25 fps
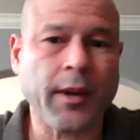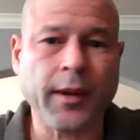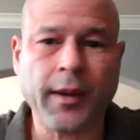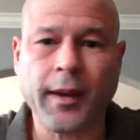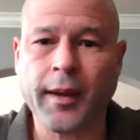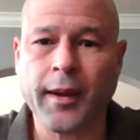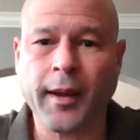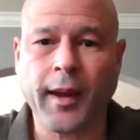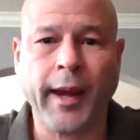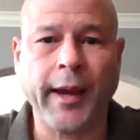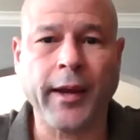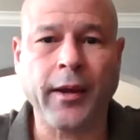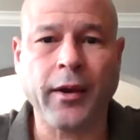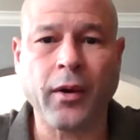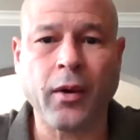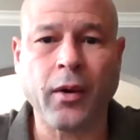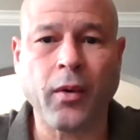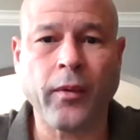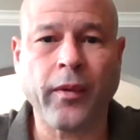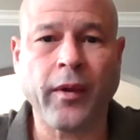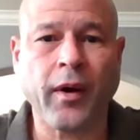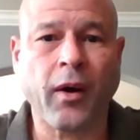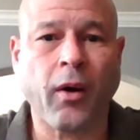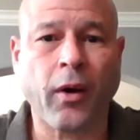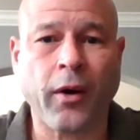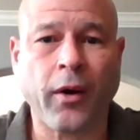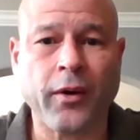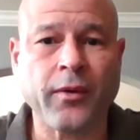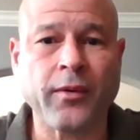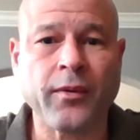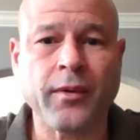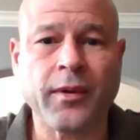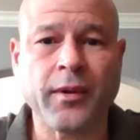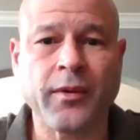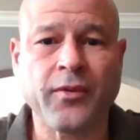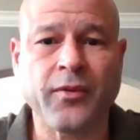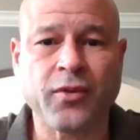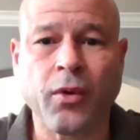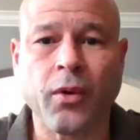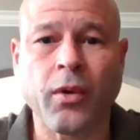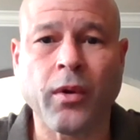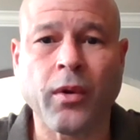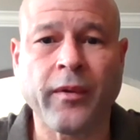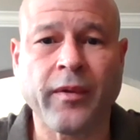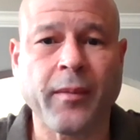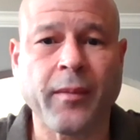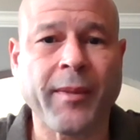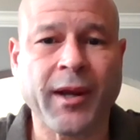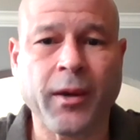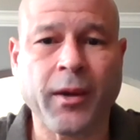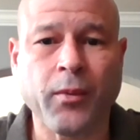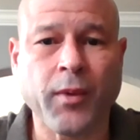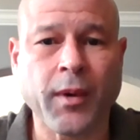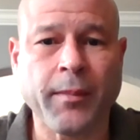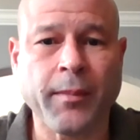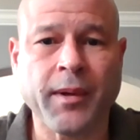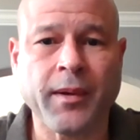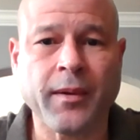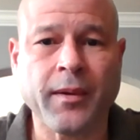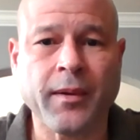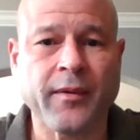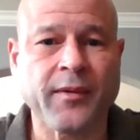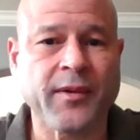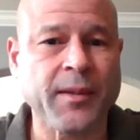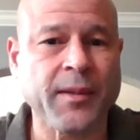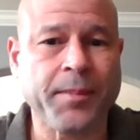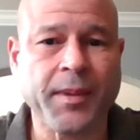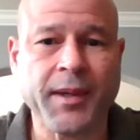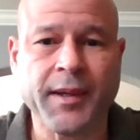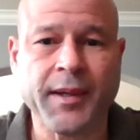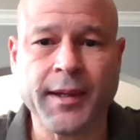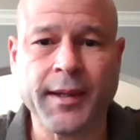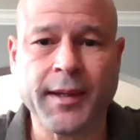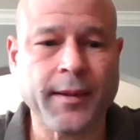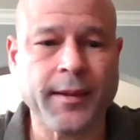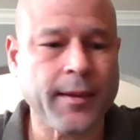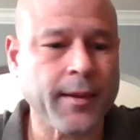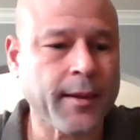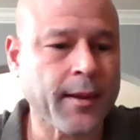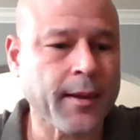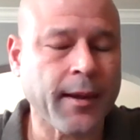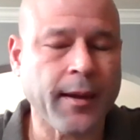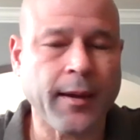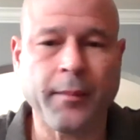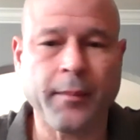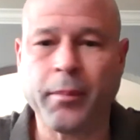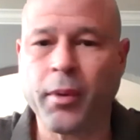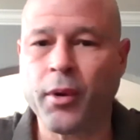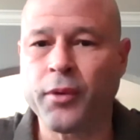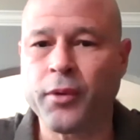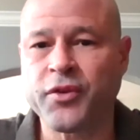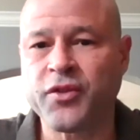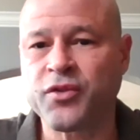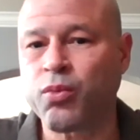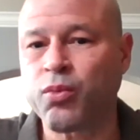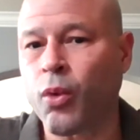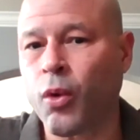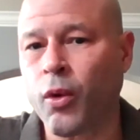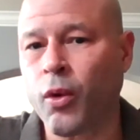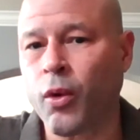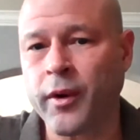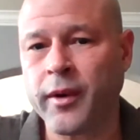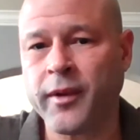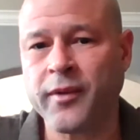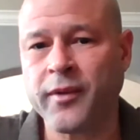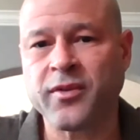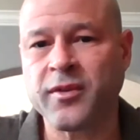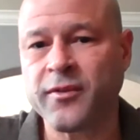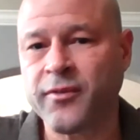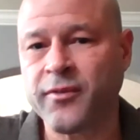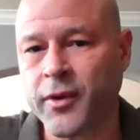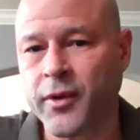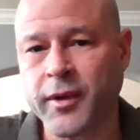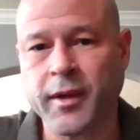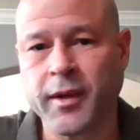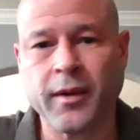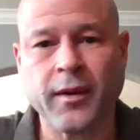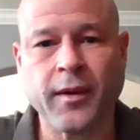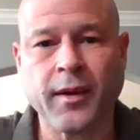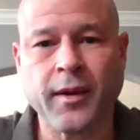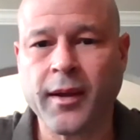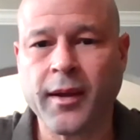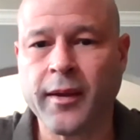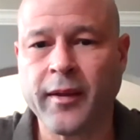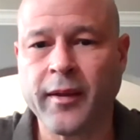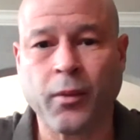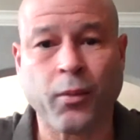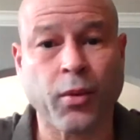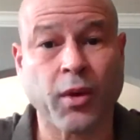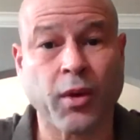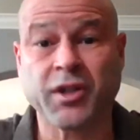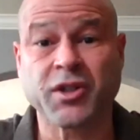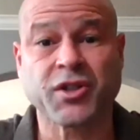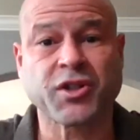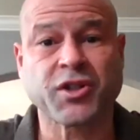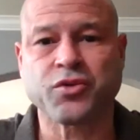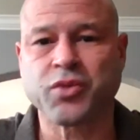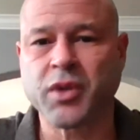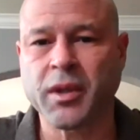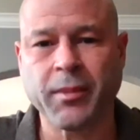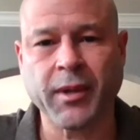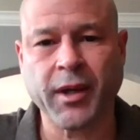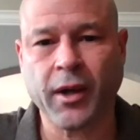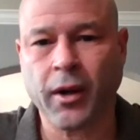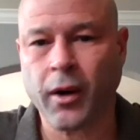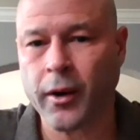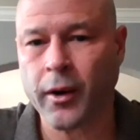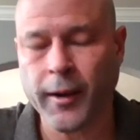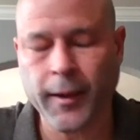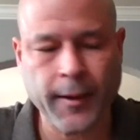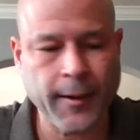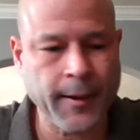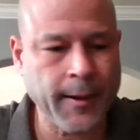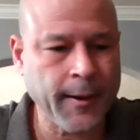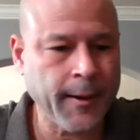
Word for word: Uh, I know the heart and soul of the men and women of the DPD, uh, both sworn and civilian, uh, that work extremely hard,